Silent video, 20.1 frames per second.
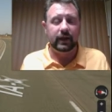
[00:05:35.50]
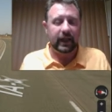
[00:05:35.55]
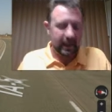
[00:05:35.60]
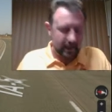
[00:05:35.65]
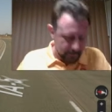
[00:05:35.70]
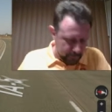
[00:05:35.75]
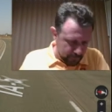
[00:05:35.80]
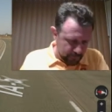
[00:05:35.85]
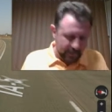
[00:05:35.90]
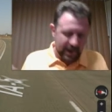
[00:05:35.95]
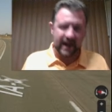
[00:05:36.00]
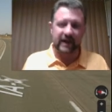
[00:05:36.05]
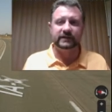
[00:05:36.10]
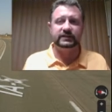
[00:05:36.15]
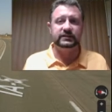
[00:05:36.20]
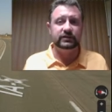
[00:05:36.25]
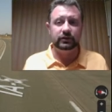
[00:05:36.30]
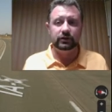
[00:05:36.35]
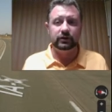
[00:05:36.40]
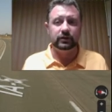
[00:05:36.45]
and
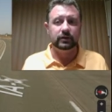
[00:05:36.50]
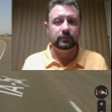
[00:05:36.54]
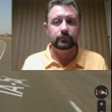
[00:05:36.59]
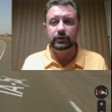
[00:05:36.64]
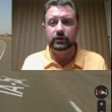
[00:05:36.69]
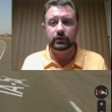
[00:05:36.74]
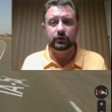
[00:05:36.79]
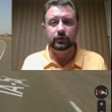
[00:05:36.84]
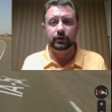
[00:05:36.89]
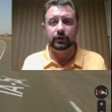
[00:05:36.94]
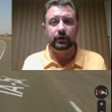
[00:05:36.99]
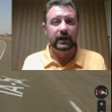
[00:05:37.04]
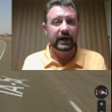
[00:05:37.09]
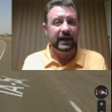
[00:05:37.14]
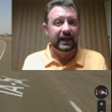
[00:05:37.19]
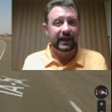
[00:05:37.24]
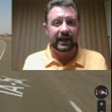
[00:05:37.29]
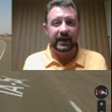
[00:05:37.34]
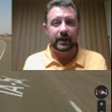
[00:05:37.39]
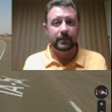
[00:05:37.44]
back to your computer
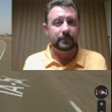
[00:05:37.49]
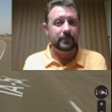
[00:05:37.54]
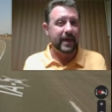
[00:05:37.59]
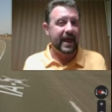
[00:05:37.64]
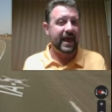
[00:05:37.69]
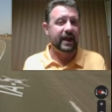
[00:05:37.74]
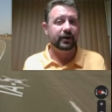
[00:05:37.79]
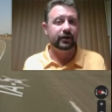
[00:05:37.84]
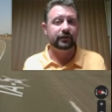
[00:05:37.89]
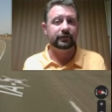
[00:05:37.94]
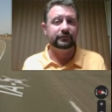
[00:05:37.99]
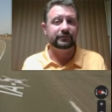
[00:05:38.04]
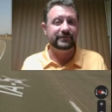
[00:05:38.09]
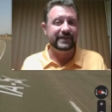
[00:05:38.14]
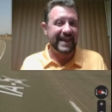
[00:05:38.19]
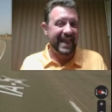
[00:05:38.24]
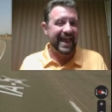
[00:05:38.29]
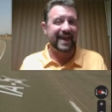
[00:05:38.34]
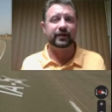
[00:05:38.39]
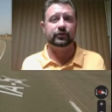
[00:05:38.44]
in a matter of
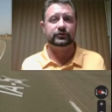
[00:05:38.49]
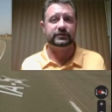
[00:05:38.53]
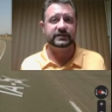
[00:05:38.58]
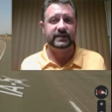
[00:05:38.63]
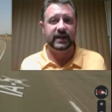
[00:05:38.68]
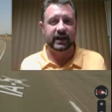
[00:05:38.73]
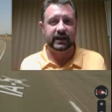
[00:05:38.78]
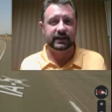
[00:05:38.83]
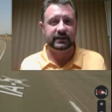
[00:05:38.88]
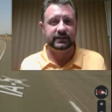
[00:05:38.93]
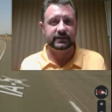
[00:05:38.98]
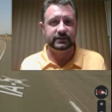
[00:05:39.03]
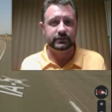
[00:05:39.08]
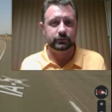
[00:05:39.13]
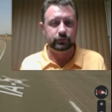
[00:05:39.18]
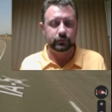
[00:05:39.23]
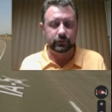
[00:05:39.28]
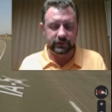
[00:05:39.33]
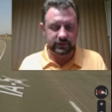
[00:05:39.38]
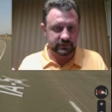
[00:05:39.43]
nanoseconds,
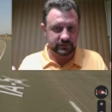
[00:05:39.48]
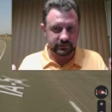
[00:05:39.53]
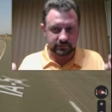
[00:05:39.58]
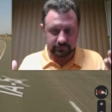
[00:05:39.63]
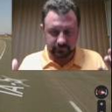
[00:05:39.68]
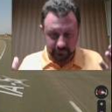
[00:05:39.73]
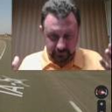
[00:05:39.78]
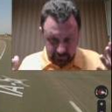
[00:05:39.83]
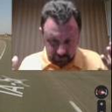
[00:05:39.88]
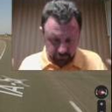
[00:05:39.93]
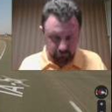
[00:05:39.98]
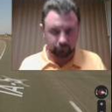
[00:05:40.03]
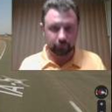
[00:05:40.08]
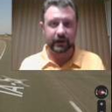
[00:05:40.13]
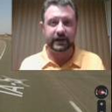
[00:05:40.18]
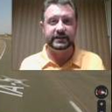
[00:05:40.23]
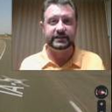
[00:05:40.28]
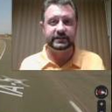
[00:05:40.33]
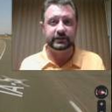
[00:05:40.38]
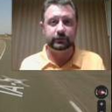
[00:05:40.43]
which is
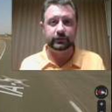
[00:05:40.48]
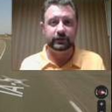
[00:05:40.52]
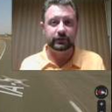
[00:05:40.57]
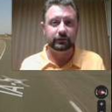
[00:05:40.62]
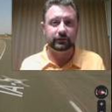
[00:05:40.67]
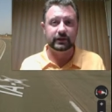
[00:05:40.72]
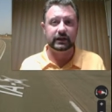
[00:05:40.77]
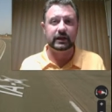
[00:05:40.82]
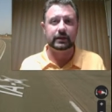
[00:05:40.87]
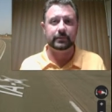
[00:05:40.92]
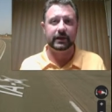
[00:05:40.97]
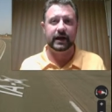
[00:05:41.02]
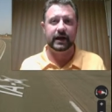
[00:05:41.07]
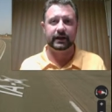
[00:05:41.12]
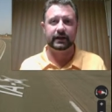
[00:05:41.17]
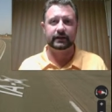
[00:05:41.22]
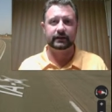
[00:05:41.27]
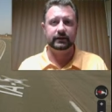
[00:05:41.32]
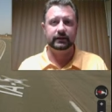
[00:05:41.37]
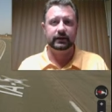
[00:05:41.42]
crazy when you think
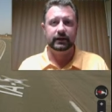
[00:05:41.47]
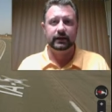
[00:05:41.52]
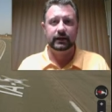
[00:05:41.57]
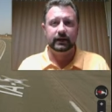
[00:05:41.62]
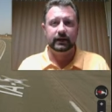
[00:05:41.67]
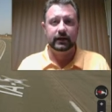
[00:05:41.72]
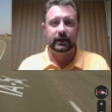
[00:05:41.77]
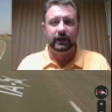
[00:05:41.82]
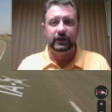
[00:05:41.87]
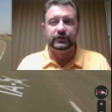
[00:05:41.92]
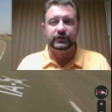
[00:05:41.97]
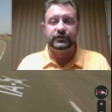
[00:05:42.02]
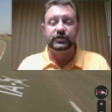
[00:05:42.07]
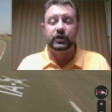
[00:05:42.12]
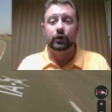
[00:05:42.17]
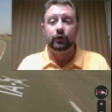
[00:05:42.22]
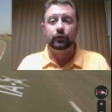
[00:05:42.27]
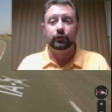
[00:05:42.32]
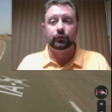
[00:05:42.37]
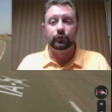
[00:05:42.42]
about it.
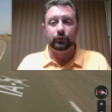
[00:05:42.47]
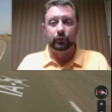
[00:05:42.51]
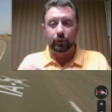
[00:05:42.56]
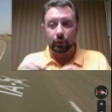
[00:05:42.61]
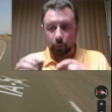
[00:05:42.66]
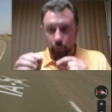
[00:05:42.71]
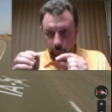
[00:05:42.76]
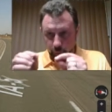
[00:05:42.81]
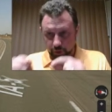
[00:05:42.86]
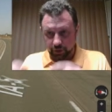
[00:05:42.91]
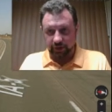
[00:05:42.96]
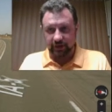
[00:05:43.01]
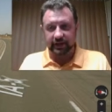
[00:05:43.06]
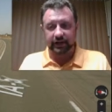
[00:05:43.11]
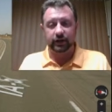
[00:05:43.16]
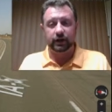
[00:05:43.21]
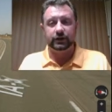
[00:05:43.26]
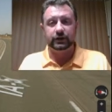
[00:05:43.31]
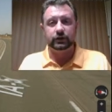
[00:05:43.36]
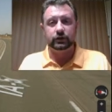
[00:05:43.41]
So, we're going to
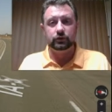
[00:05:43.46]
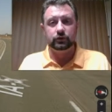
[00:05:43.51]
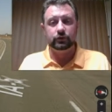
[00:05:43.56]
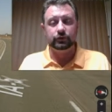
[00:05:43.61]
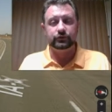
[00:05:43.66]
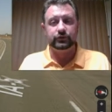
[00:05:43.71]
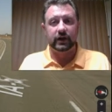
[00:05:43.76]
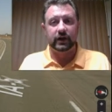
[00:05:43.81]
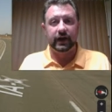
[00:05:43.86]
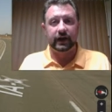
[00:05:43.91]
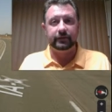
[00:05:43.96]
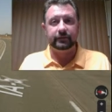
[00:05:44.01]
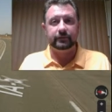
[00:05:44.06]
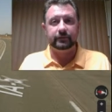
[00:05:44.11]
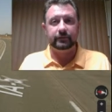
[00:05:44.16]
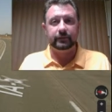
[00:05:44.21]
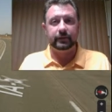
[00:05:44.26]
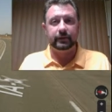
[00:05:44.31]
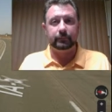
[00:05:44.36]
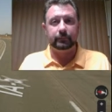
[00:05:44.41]
get onto Google
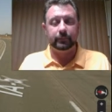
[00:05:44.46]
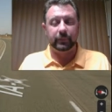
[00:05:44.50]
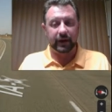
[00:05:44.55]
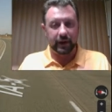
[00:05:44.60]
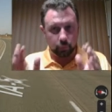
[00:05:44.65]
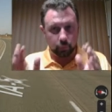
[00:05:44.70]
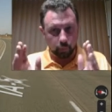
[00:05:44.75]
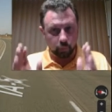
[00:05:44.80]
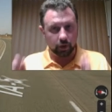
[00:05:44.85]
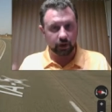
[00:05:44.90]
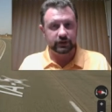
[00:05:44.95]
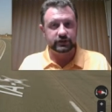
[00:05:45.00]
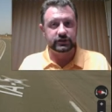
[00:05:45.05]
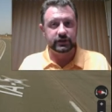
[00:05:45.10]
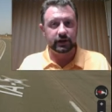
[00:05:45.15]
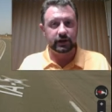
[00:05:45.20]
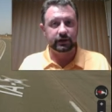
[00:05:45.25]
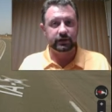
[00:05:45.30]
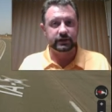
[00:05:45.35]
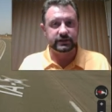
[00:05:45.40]
Drive, but I want you
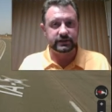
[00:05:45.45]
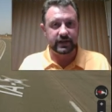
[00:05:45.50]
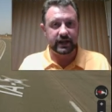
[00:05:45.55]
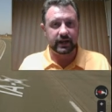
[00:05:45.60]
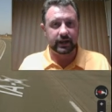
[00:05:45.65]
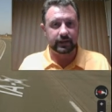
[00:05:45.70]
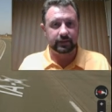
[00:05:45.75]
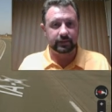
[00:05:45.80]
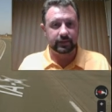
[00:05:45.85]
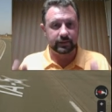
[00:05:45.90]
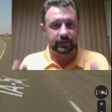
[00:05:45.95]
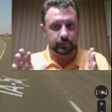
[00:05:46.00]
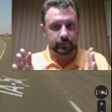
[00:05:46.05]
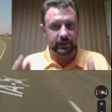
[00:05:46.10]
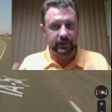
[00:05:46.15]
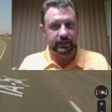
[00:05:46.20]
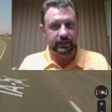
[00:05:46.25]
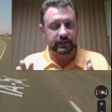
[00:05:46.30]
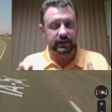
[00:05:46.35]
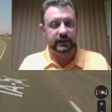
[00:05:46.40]
to understand that the
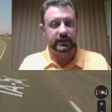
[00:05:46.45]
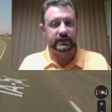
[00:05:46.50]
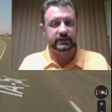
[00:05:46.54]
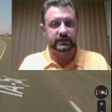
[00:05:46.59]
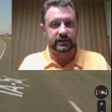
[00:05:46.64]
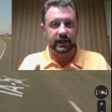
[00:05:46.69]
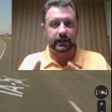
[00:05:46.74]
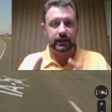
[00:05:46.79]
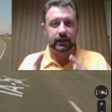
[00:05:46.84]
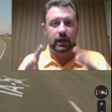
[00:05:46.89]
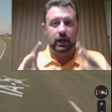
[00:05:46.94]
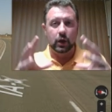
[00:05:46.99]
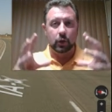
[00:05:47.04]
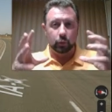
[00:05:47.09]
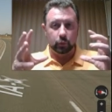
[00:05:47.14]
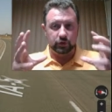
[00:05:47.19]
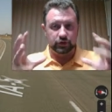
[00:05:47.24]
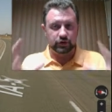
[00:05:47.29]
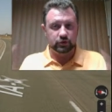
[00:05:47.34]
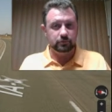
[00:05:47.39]
big thing is like
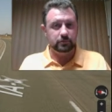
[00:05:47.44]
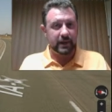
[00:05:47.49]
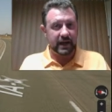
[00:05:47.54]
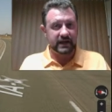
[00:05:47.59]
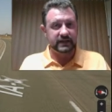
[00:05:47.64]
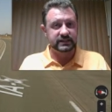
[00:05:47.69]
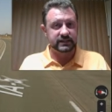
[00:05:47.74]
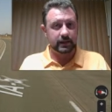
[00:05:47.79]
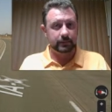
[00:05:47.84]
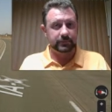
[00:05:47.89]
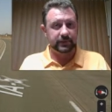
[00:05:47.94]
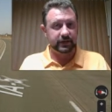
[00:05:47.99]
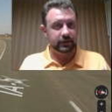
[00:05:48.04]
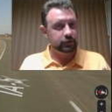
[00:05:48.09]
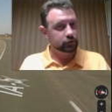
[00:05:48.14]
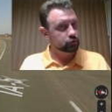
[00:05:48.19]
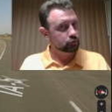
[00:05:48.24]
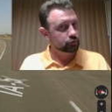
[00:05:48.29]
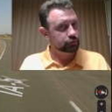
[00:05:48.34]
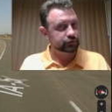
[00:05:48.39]
when you make something
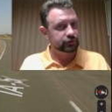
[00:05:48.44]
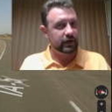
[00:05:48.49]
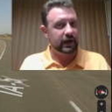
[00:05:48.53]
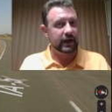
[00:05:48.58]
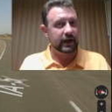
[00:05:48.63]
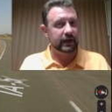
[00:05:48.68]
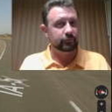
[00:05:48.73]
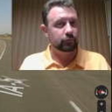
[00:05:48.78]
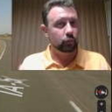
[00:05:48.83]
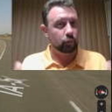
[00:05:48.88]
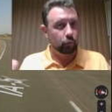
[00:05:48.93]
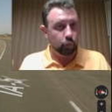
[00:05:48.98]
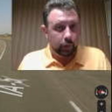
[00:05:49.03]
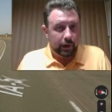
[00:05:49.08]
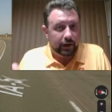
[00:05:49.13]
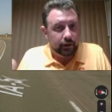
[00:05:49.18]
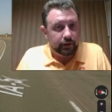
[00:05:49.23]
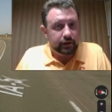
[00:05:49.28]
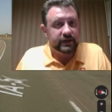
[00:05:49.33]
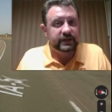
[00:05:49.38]
in Google Drive,
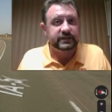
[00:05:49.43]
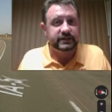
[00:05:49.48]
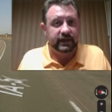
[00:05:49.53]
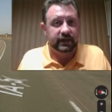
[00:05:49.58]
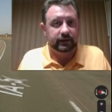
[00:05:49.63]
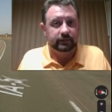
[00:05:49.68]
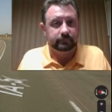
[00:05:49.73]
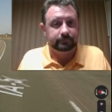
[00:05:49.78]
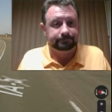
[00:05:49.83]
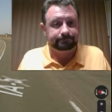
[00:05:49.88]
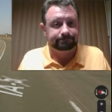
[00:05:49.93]
where is it?